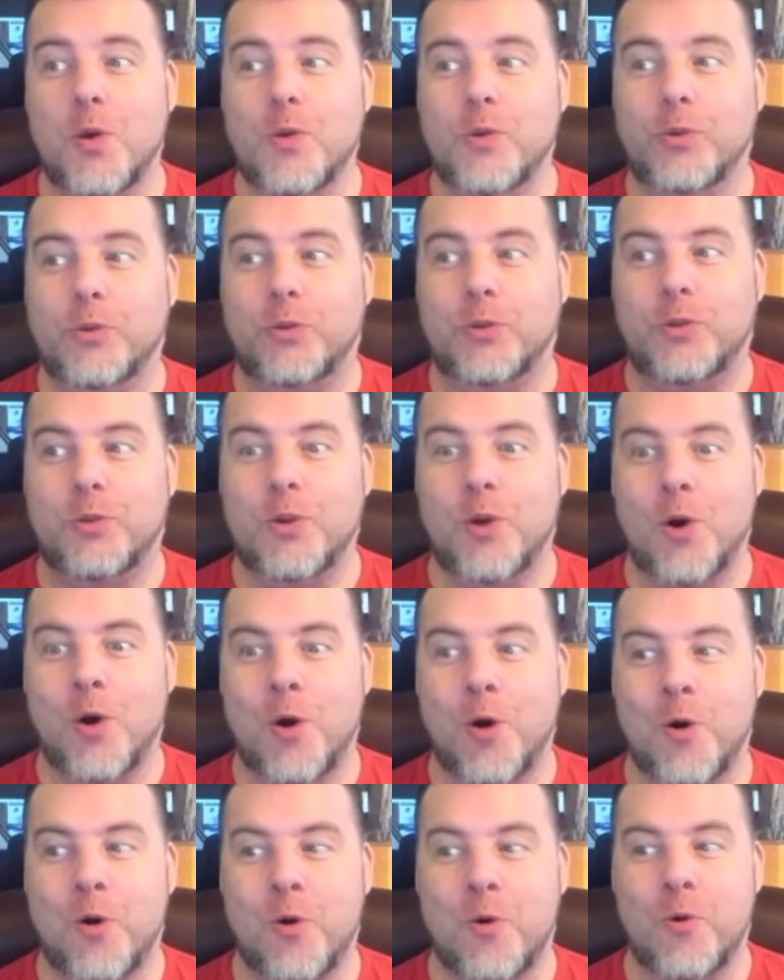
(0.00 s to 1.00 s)

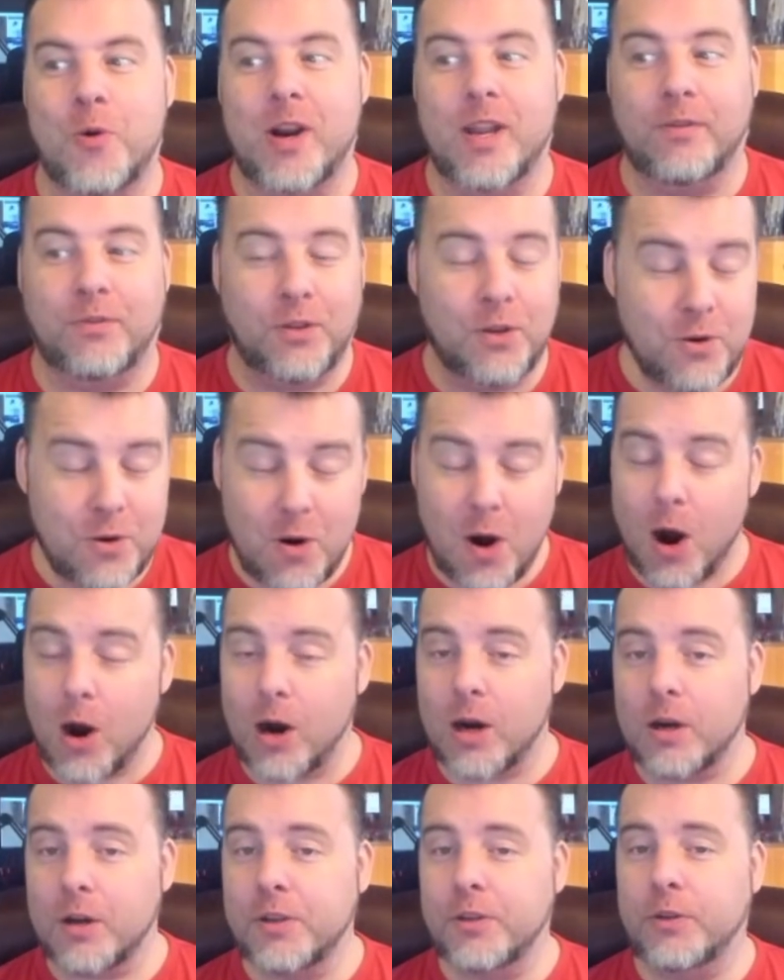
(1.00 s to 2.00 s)
So, if you
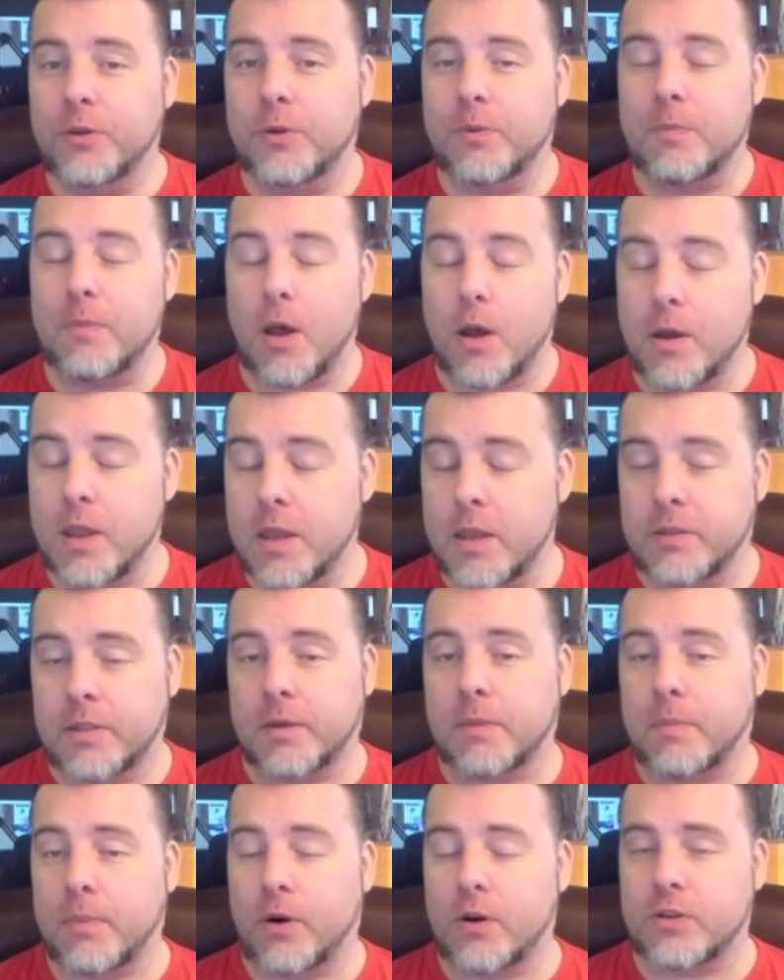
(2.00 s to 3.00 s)
are as a
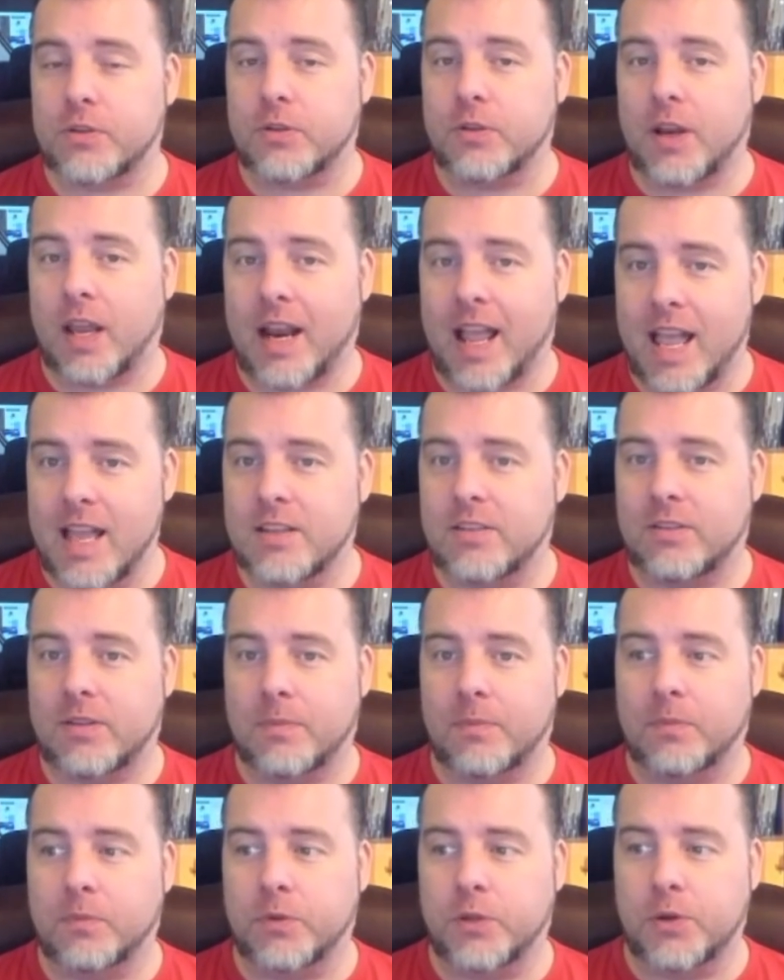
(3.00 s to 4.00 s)
person that has
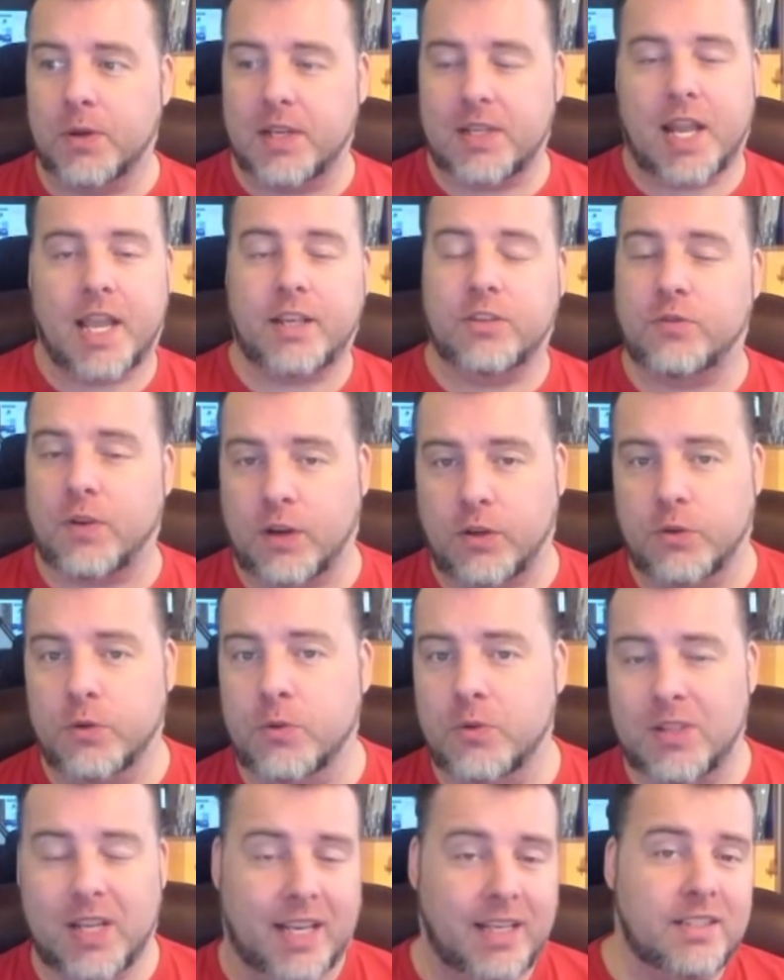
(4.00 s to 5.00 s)
some units like
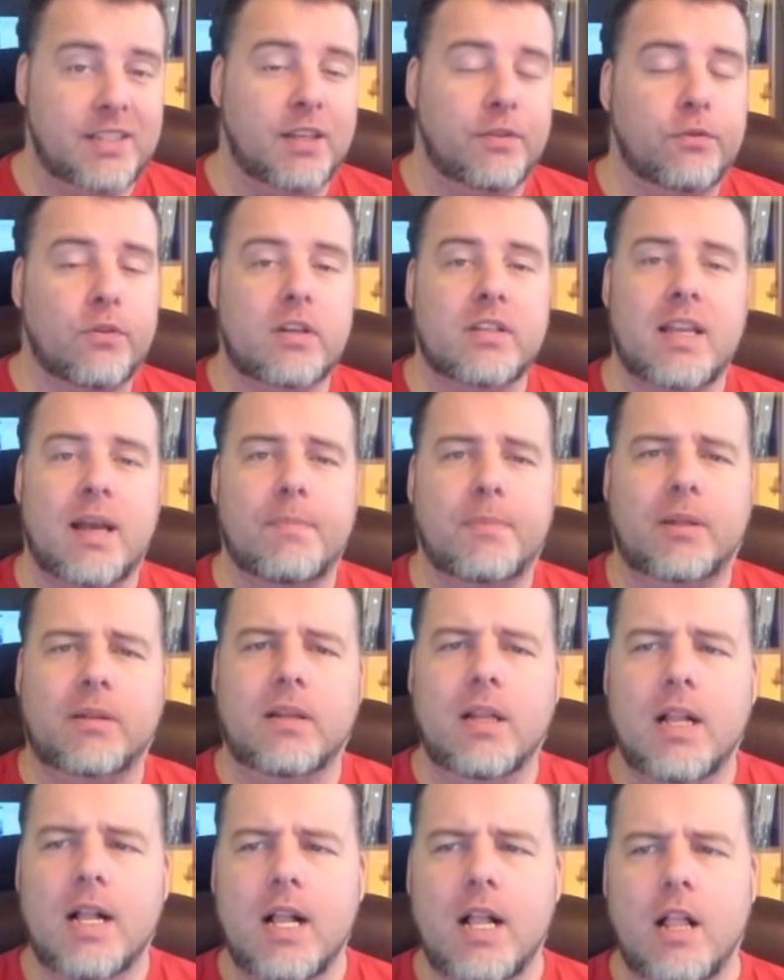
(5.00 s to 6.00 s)
Dragoons, like Sid for example,
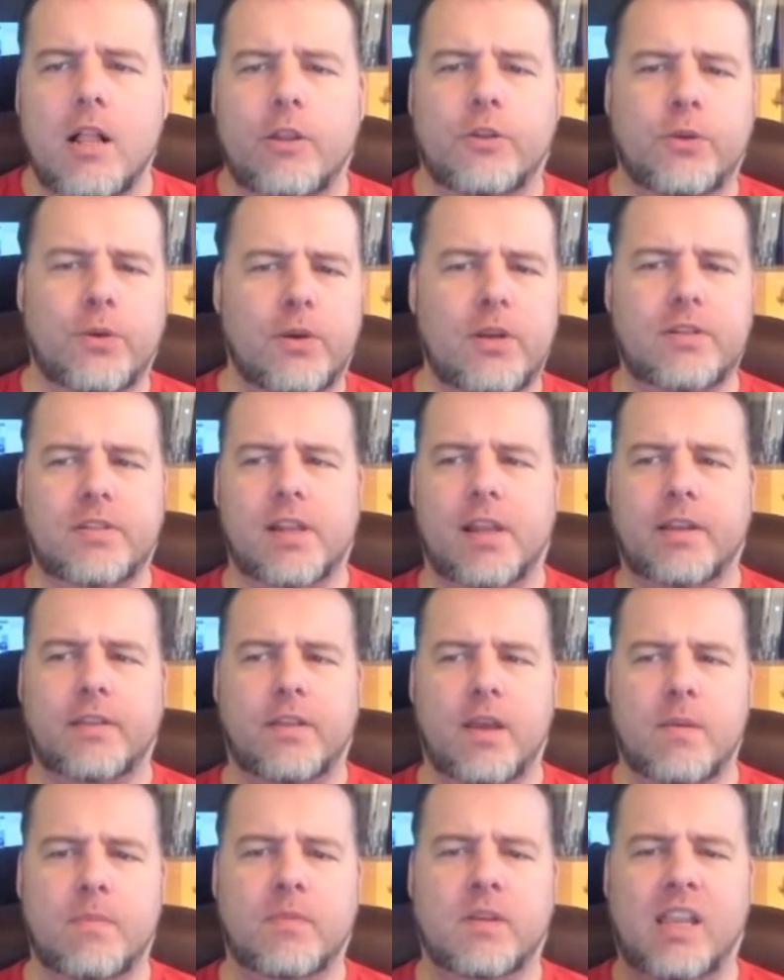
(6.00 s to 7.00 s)
units like
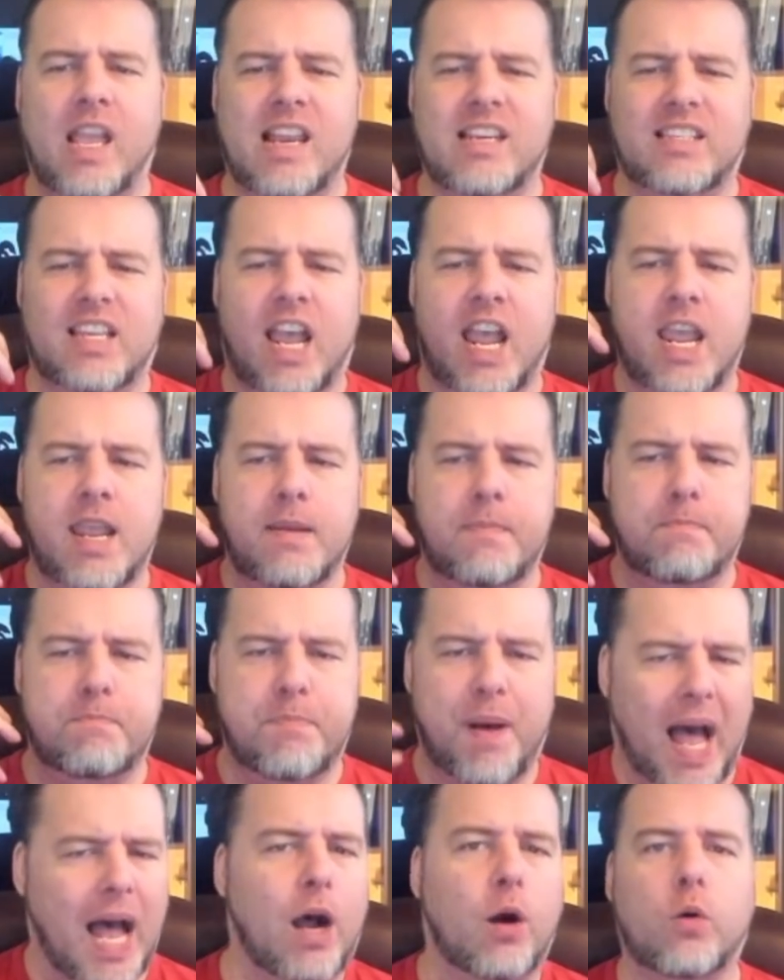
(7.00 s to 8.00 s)
them get a
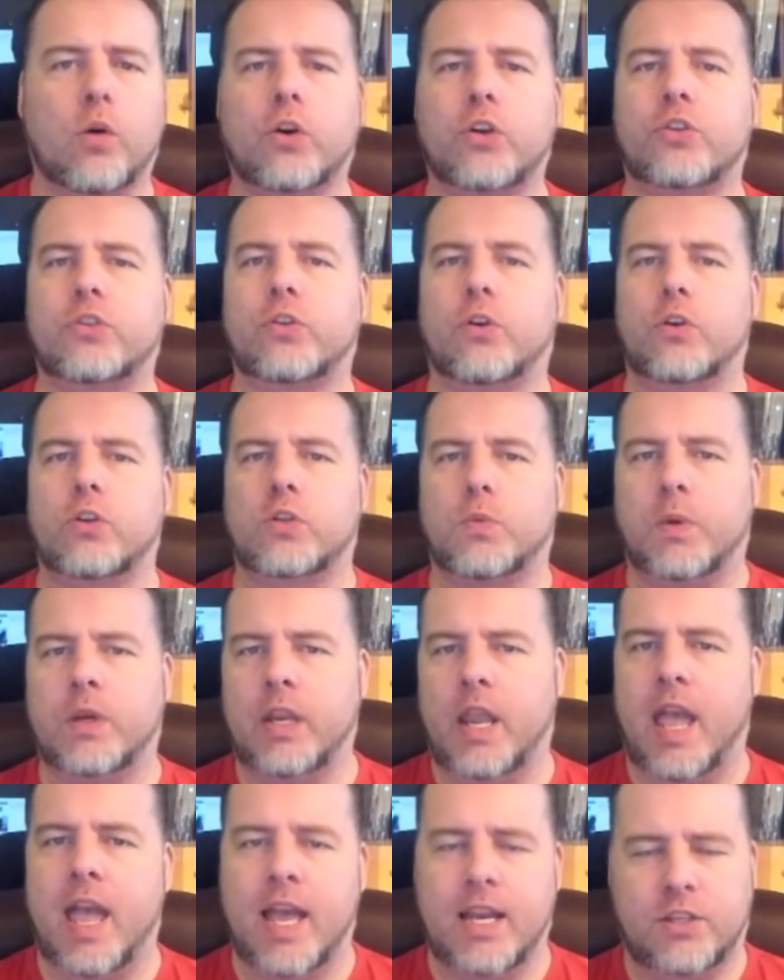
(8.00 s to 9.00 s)
power surge when you
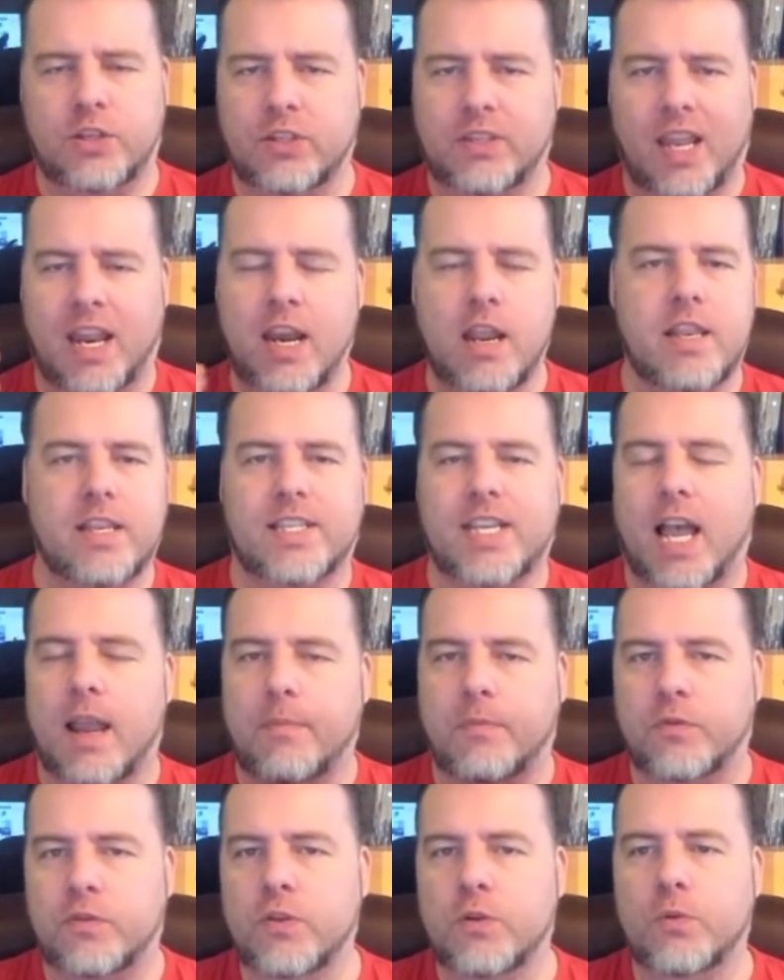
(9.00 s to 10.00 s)
add just any type
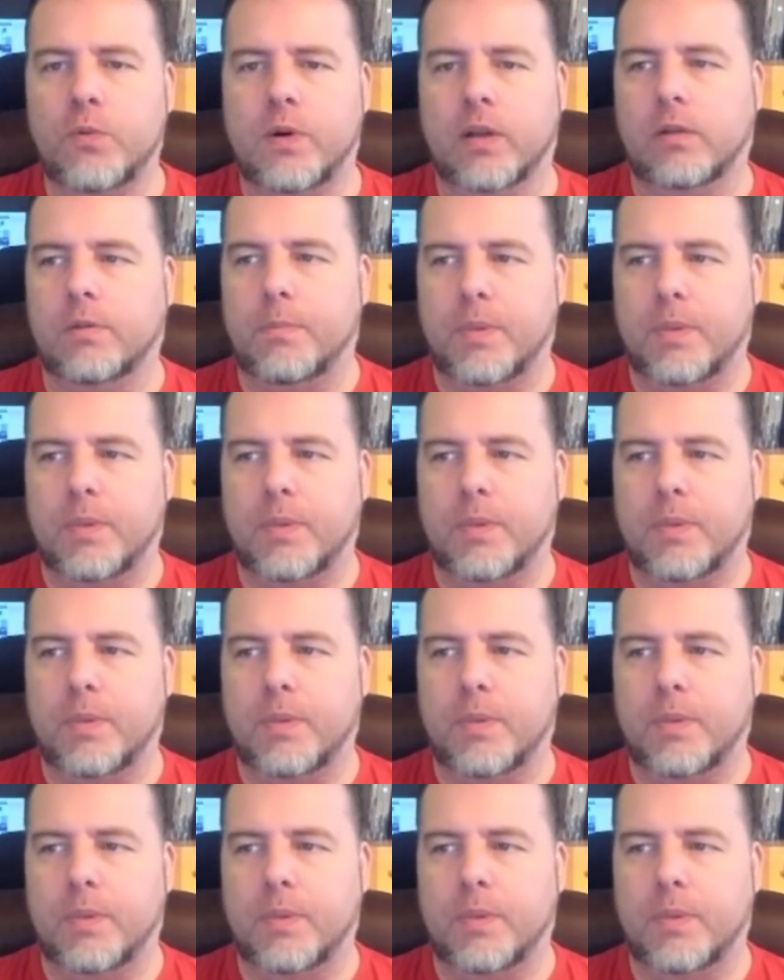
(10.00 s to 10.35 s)
of dual wield.